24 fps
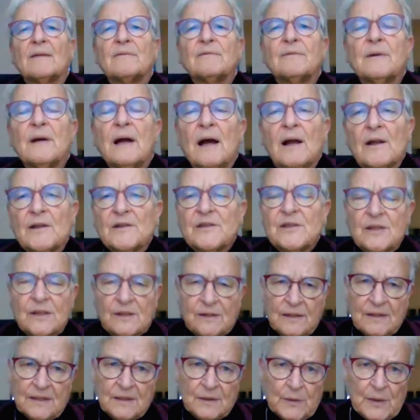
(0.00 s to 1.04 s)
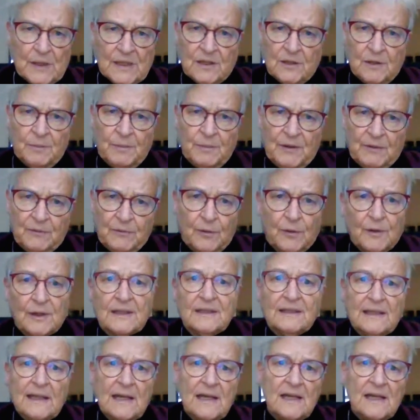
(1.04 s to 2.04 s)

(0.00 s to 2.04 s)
I've answered this question before.